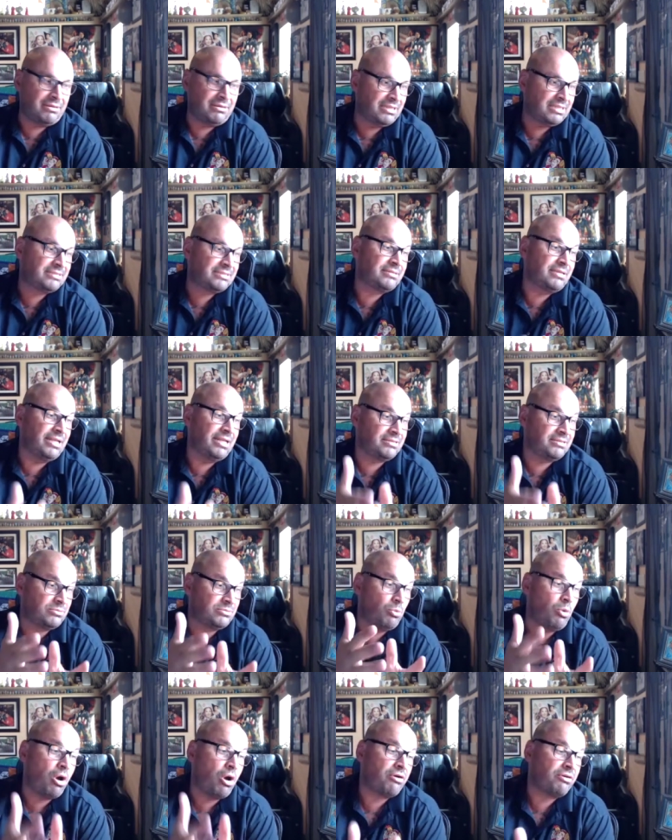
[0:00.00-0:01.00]
It's
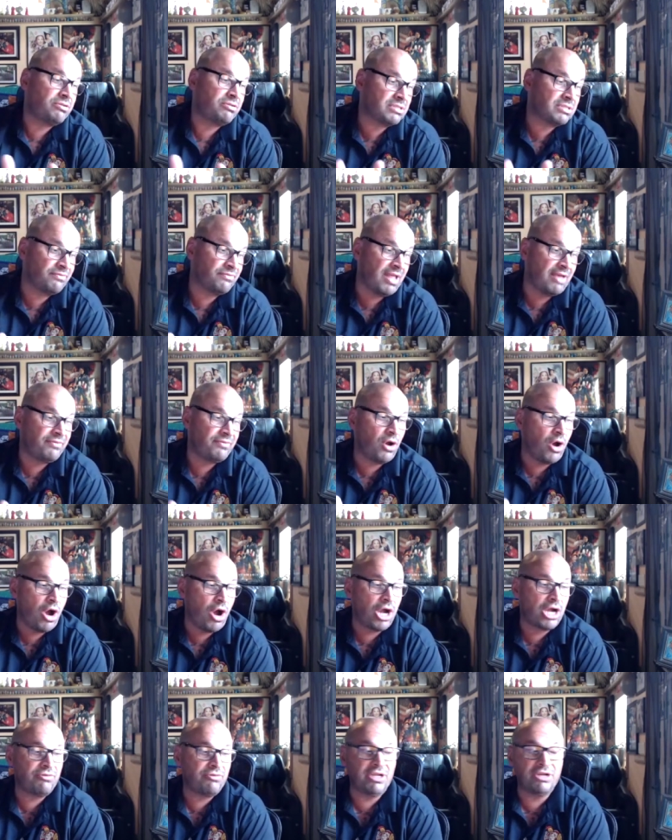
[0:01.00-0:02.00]
Warriors of Life,
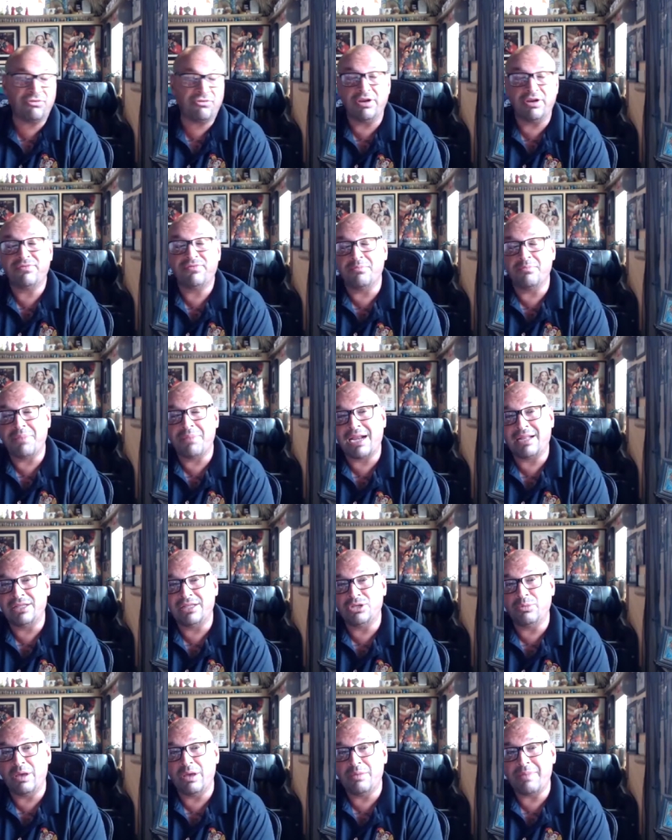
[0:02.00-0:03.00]
Conquering Grief and Battling
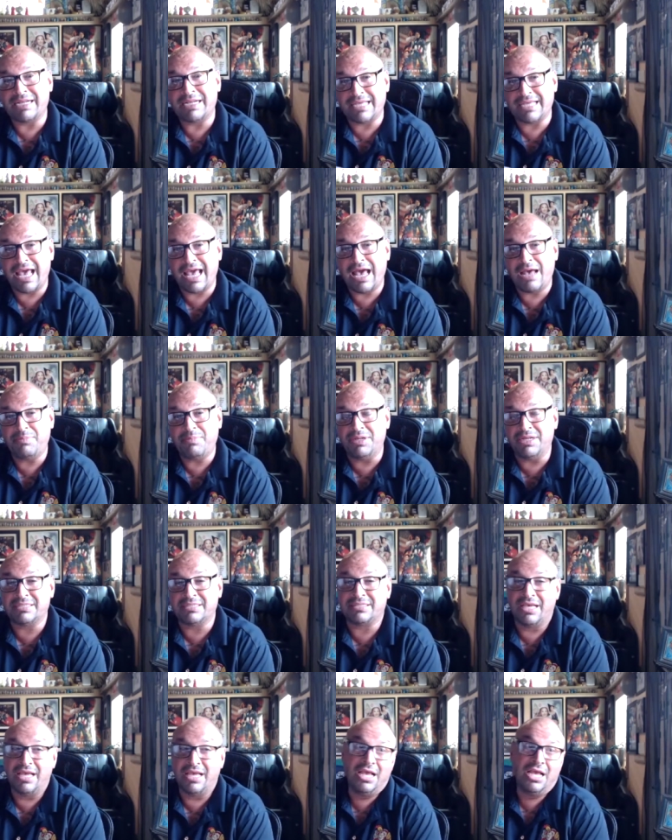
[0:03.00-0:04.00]
Your Way Back to Happiness.
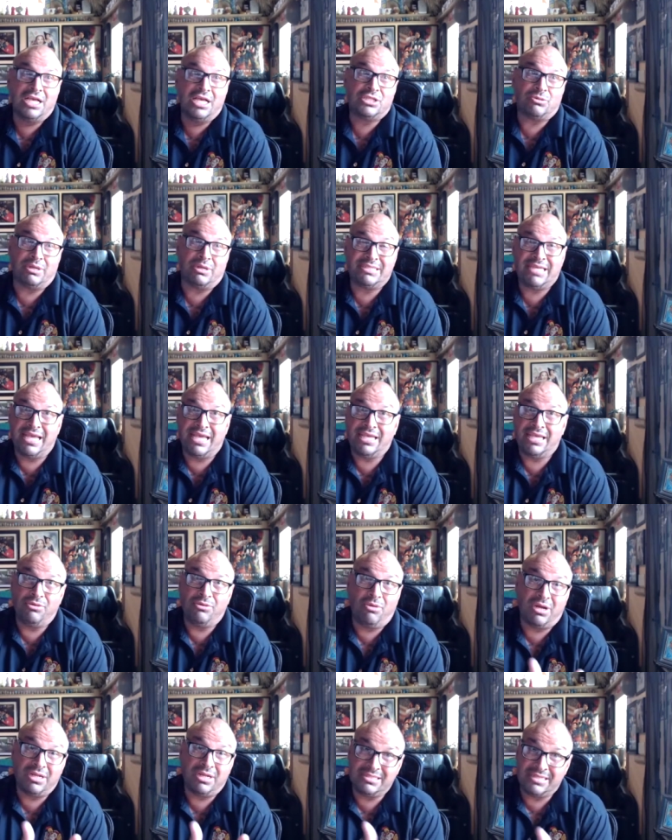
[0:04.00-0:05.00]
So I take you
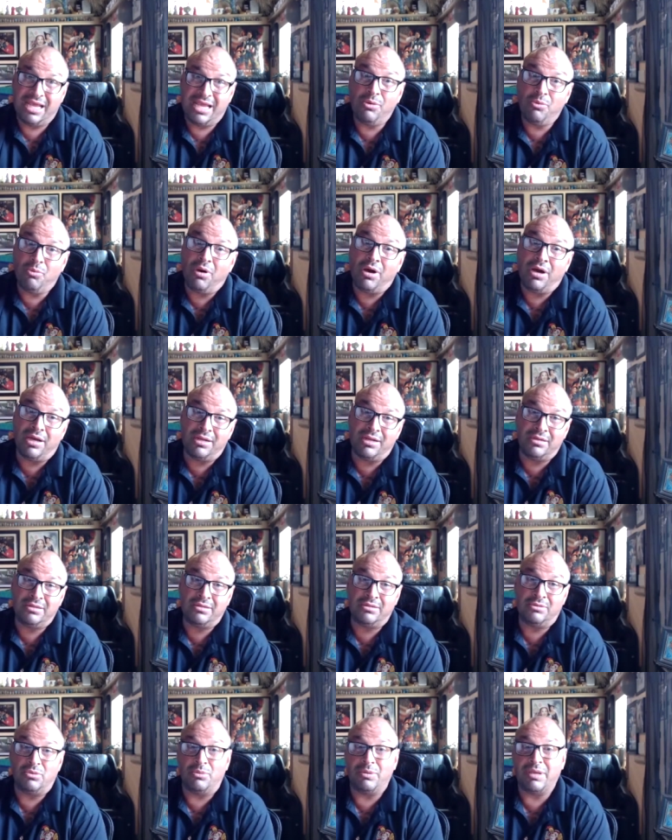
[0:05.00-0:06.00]
on day 1
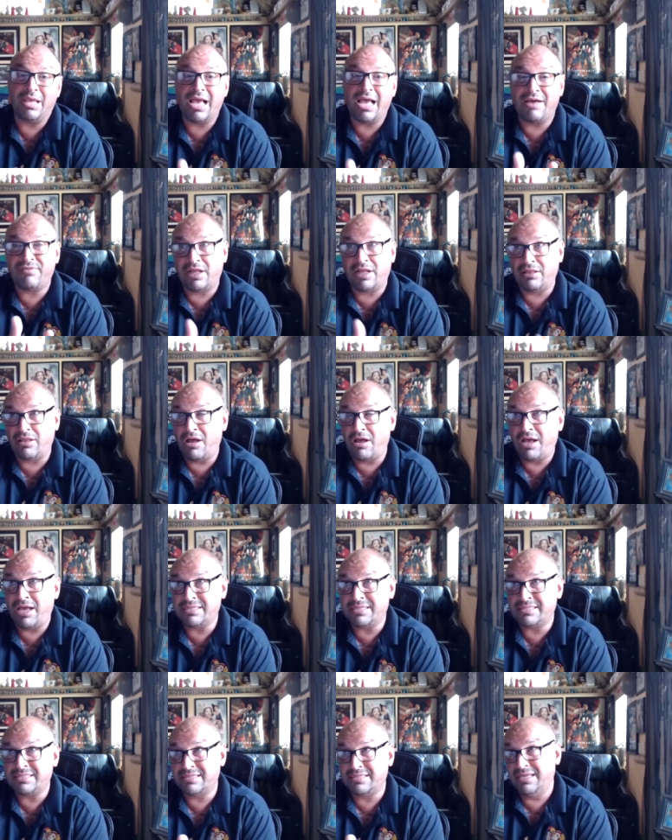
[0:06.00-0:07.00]
when we have our
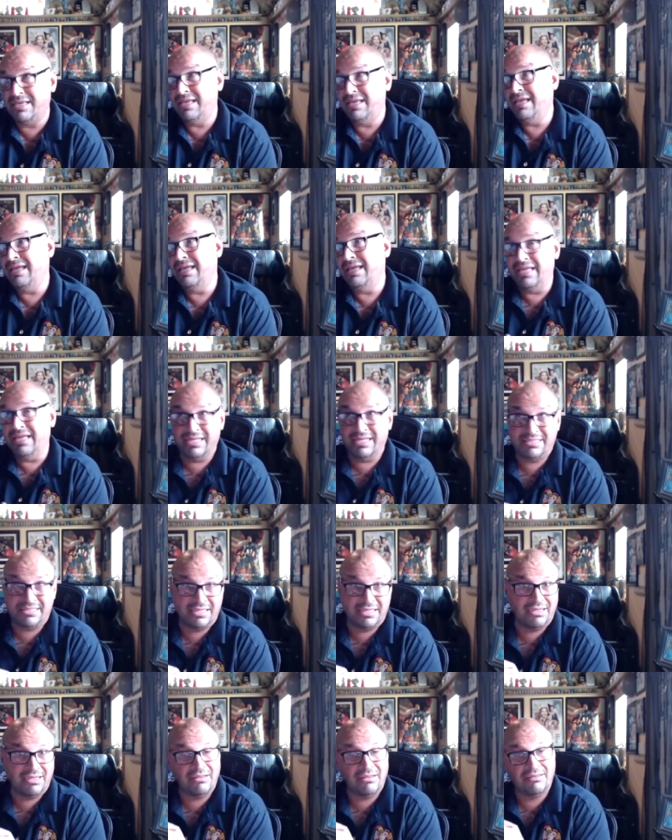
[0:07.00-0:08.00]
loss
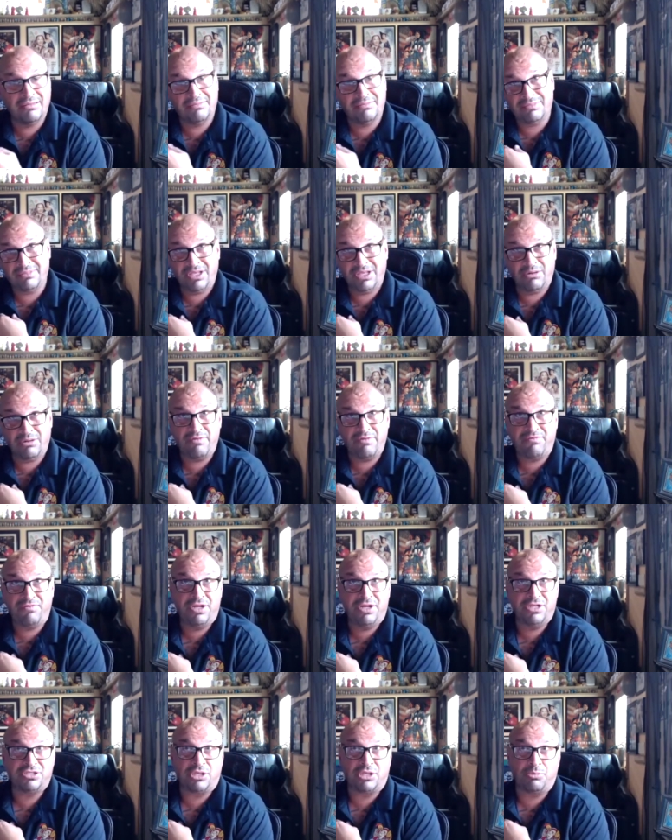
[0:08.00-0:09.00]
until, I
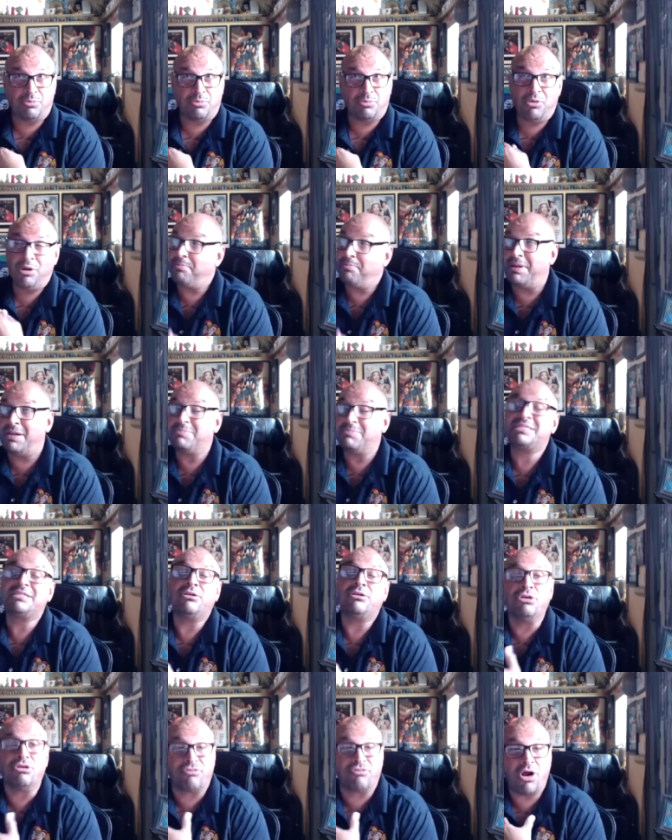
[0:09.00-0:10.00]
finish the book, but I'm still
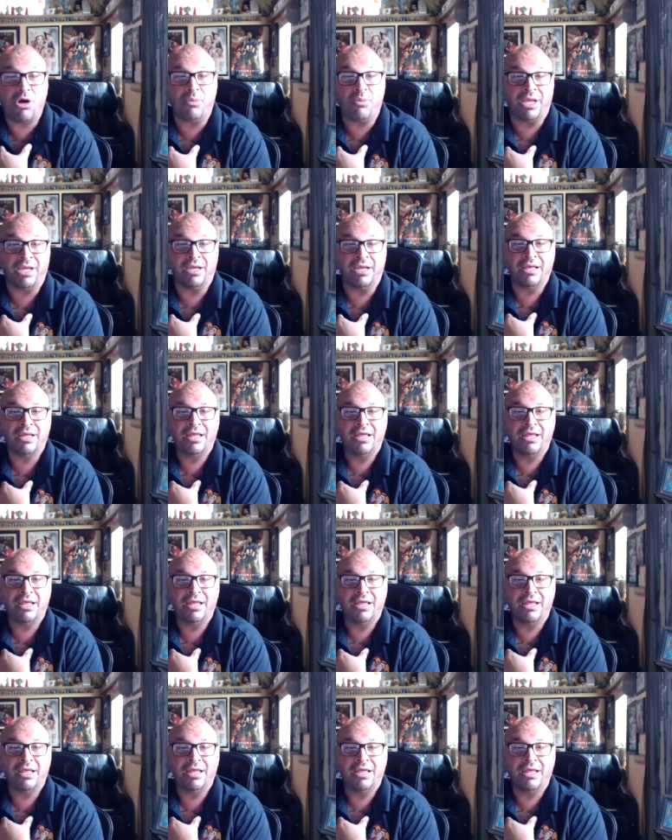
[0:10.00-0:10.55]
growing.